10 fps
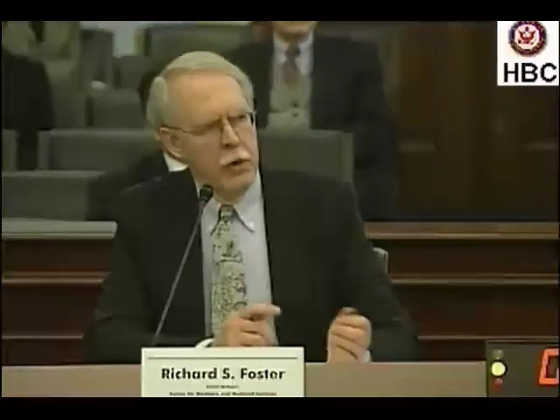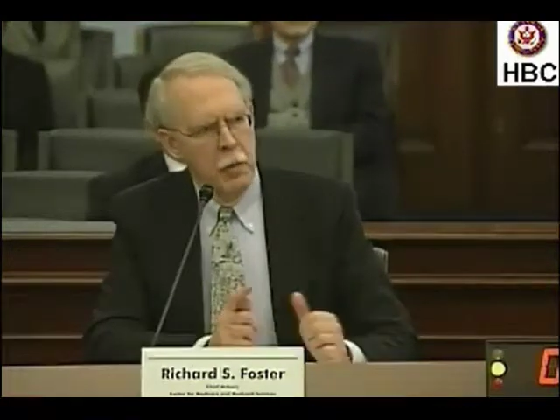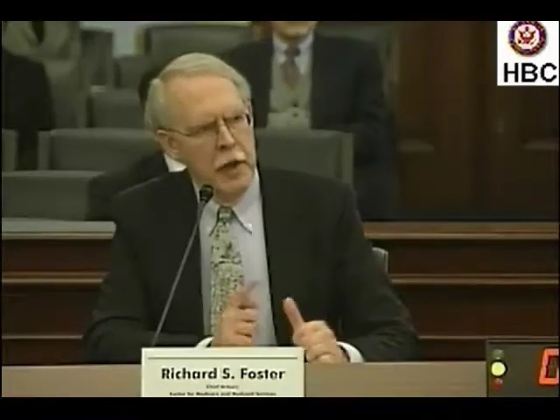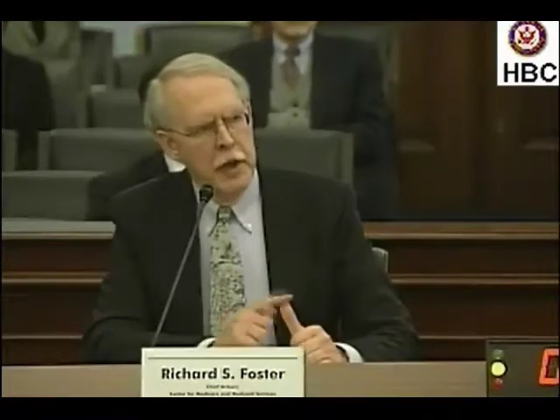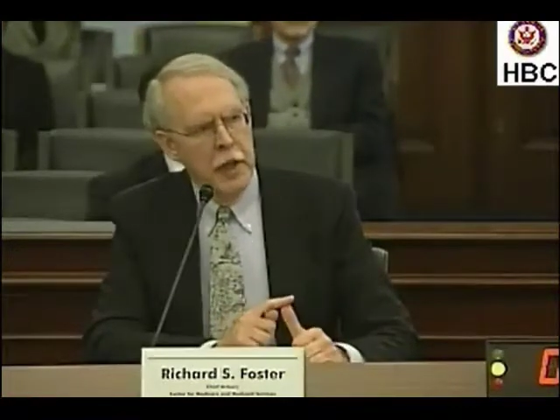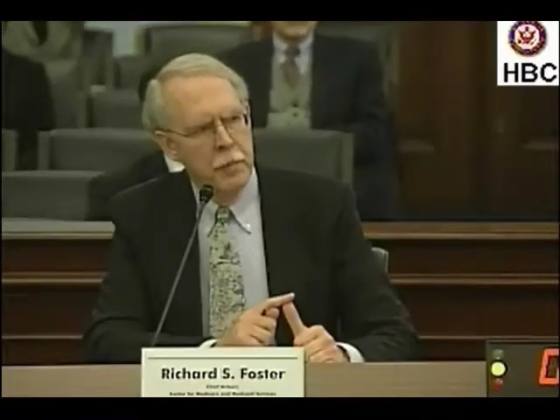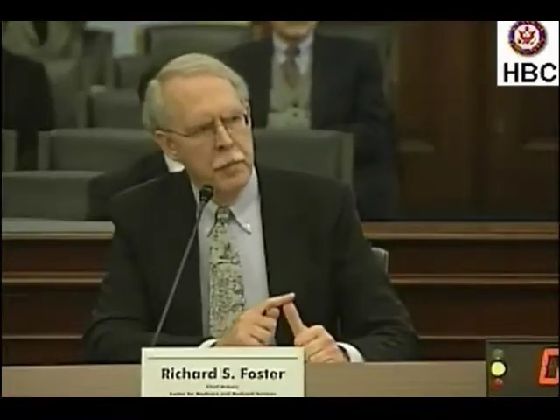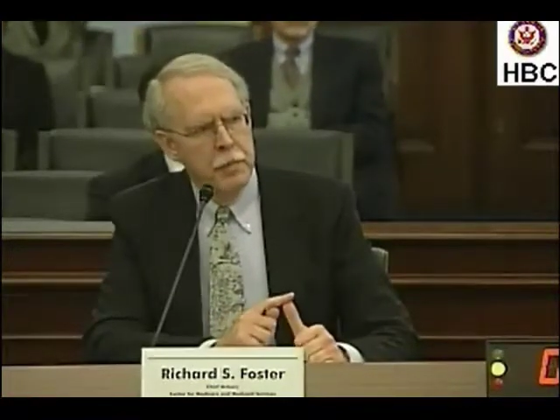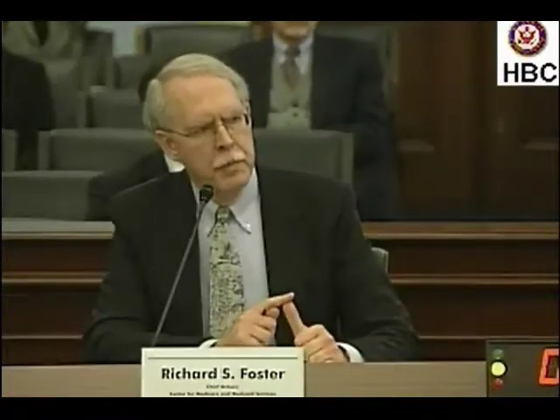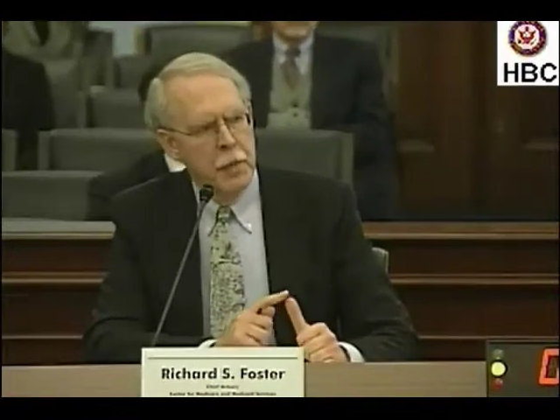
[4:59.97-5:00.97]
either Medigap
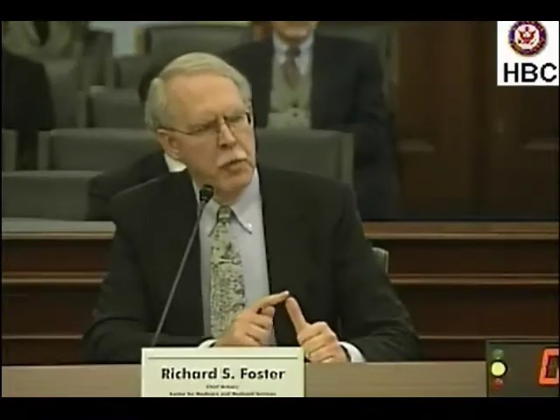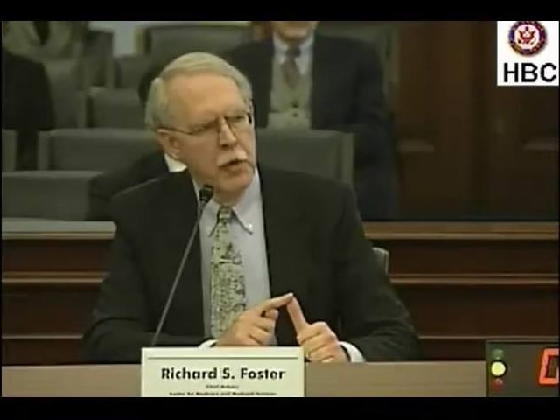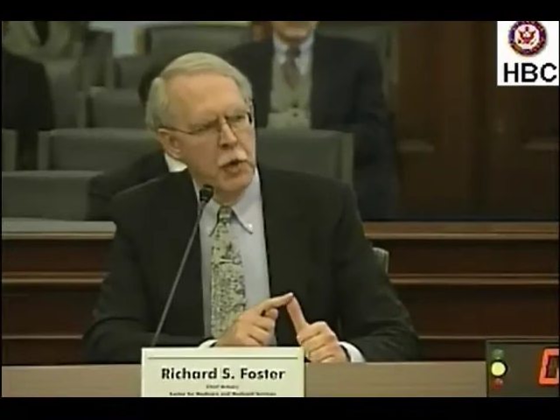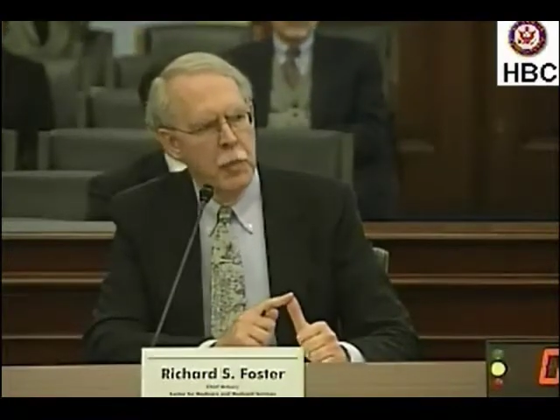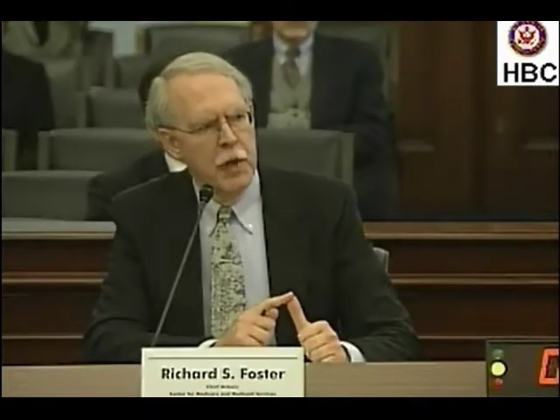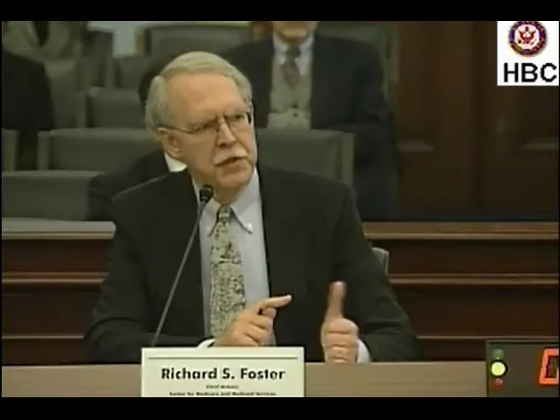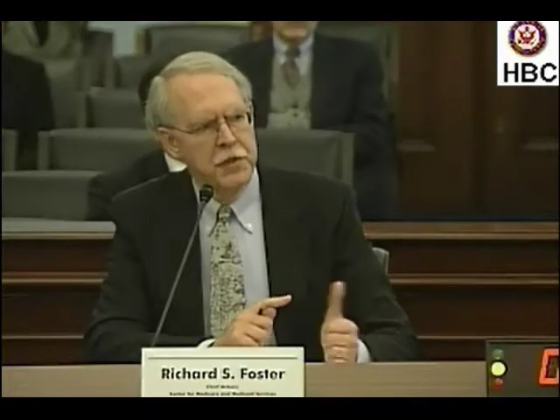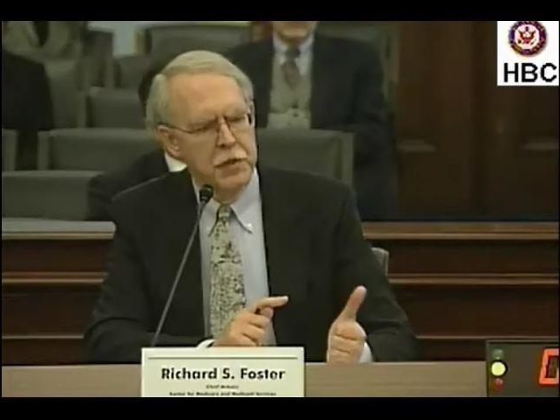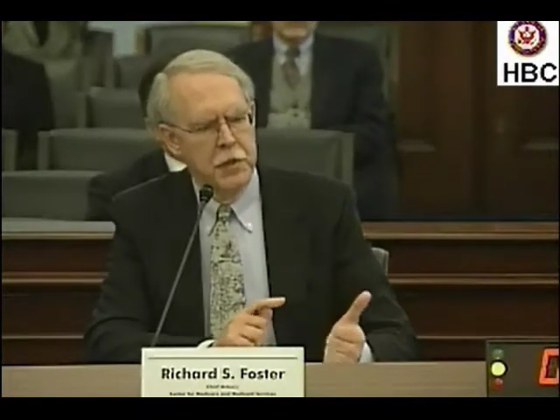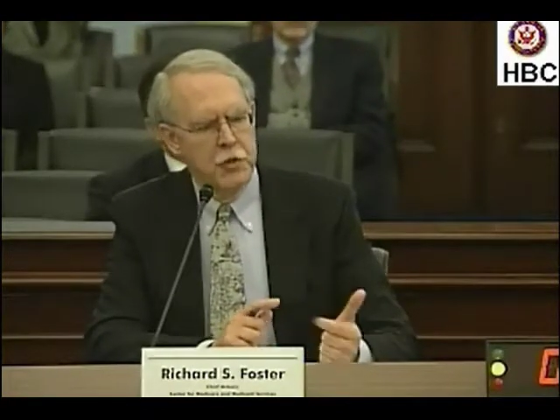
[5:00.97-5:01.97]
supplemental
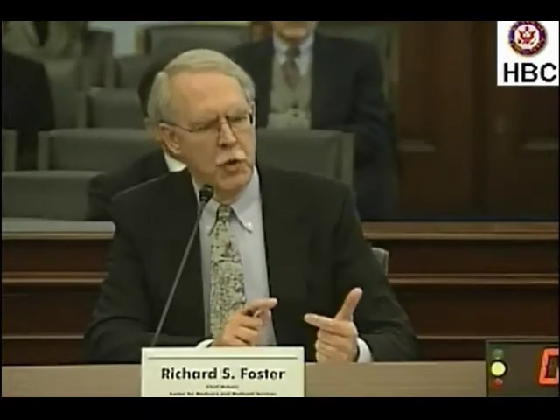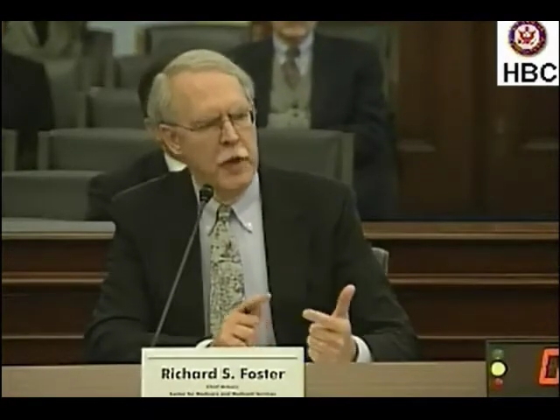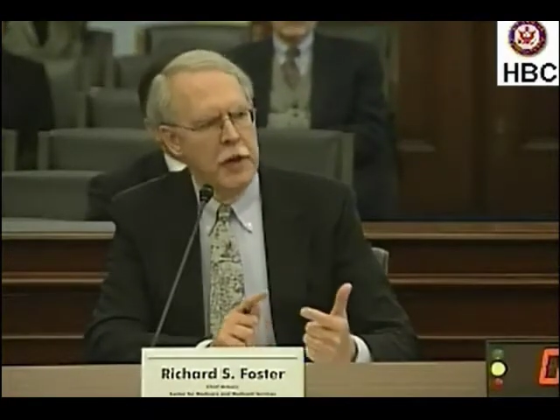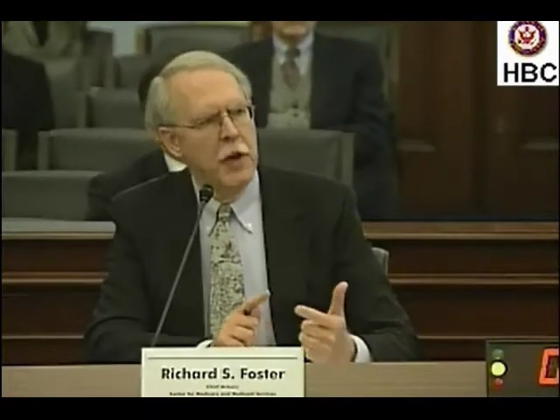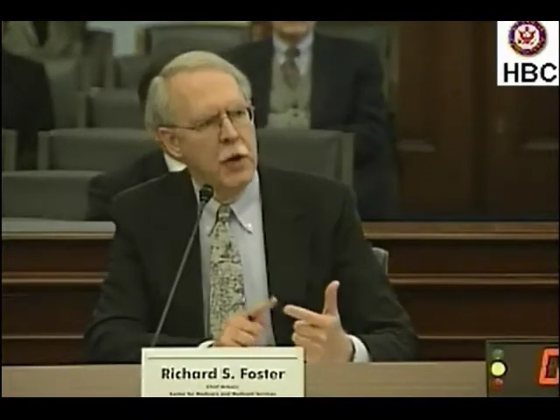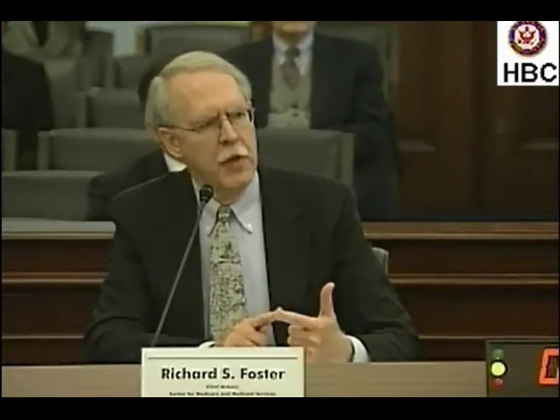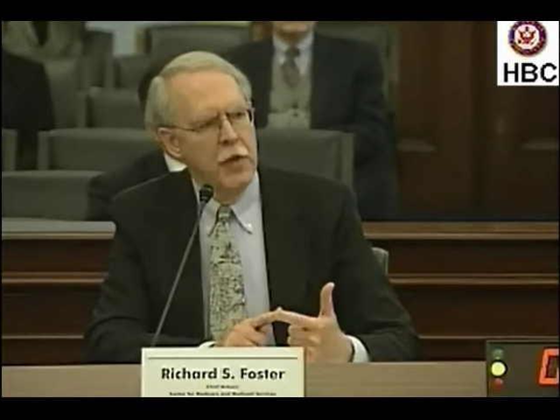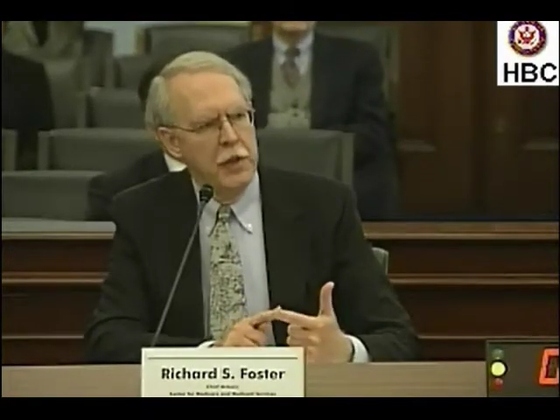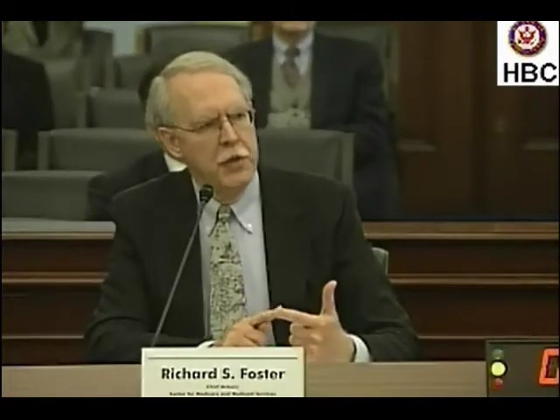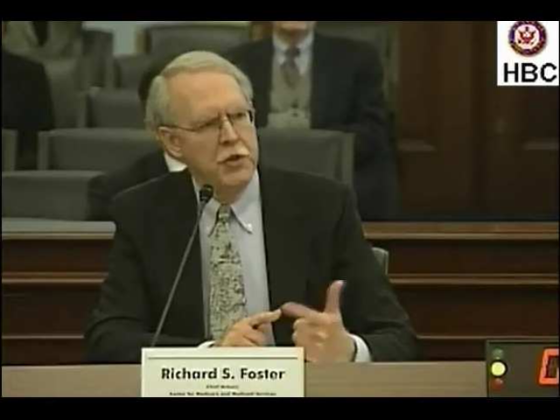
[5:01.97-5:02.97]
policies or Medicare
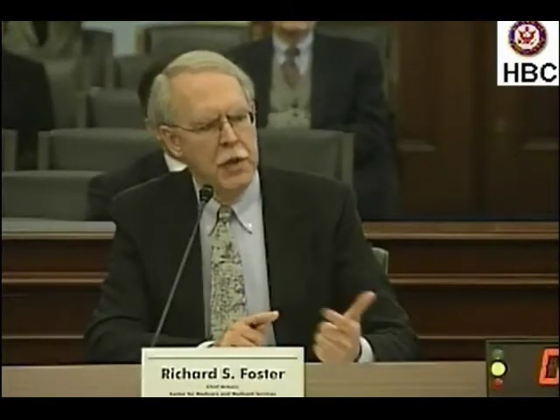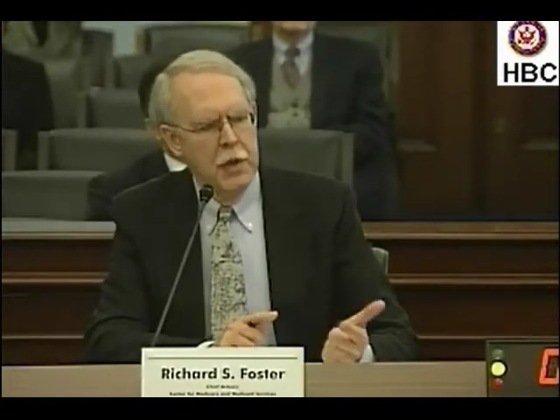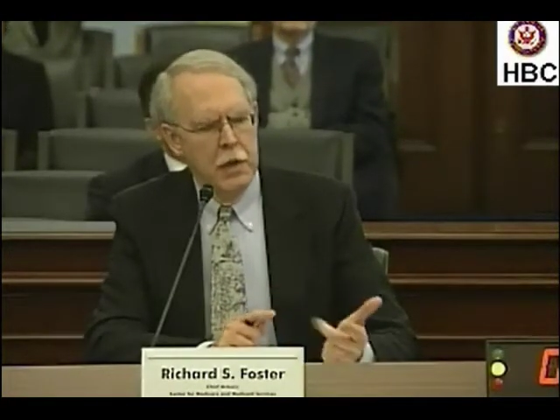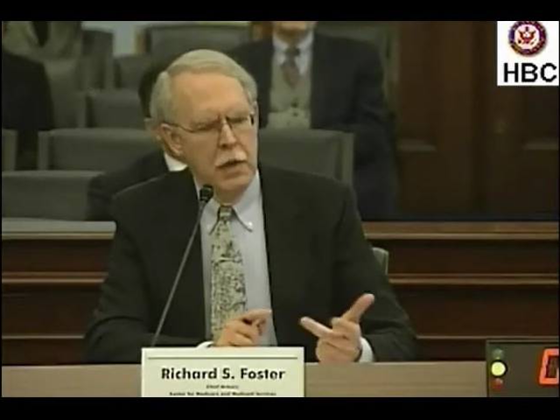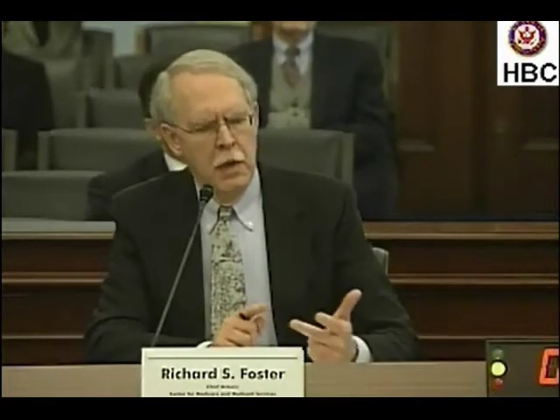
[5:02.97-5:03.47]
Advantage